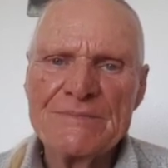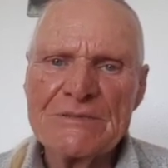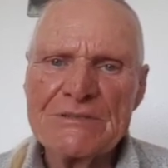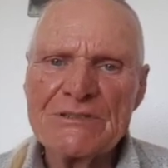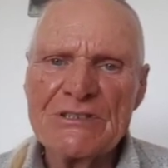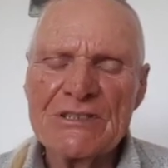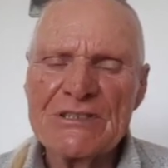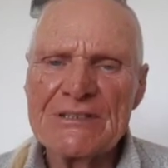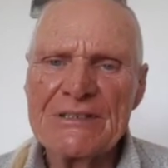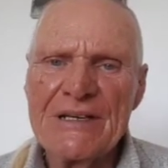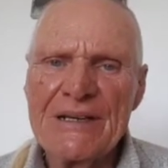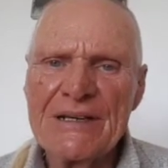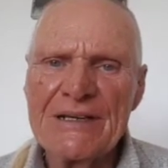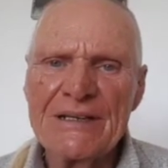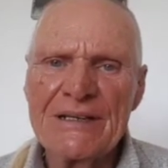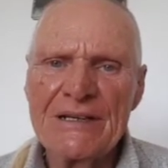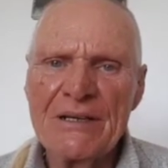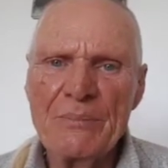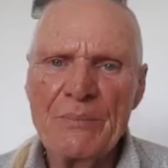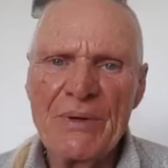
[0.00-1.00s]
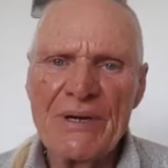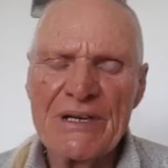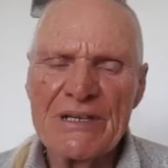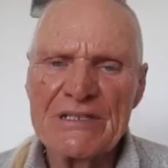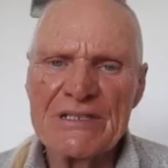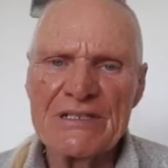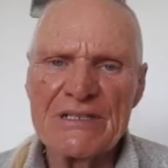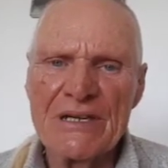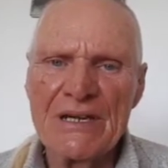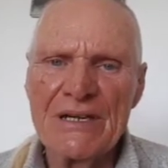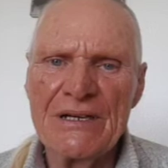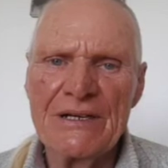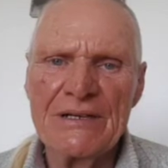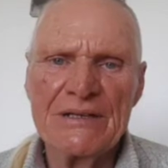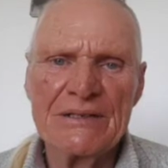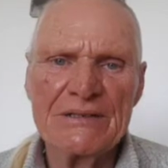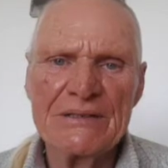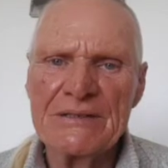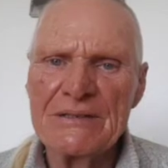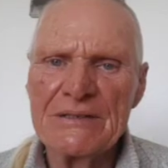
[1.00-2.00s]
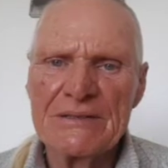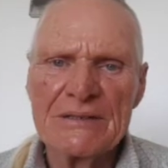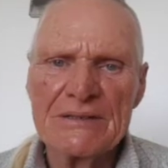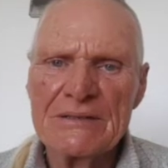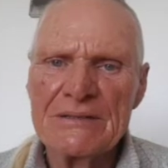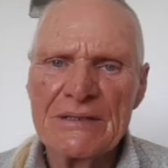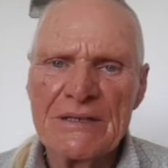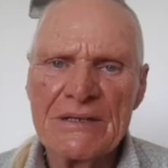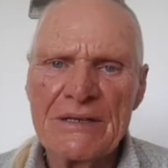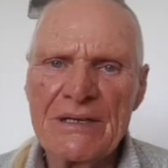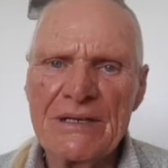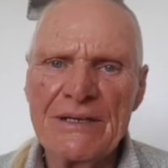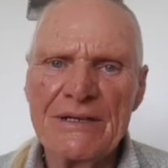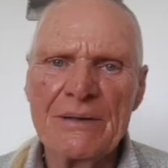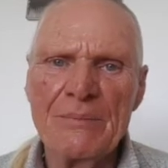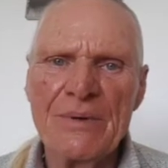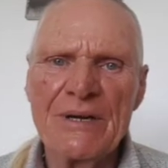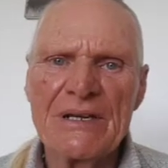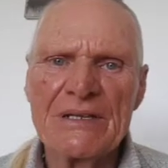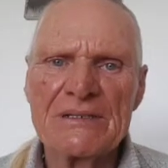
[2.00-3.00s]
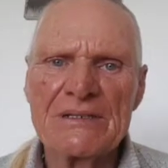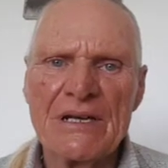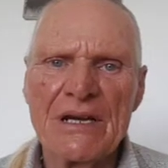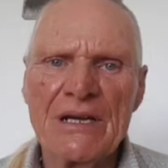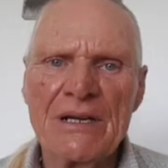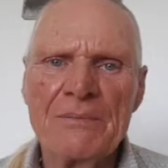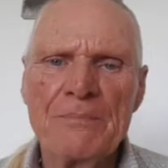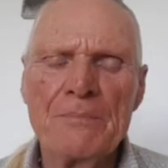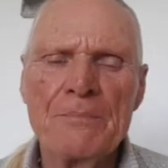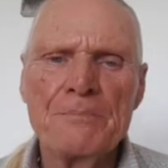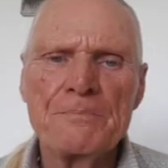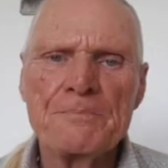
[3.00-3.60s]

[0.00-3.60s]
just taking in a bit of sun and killing a bit of time,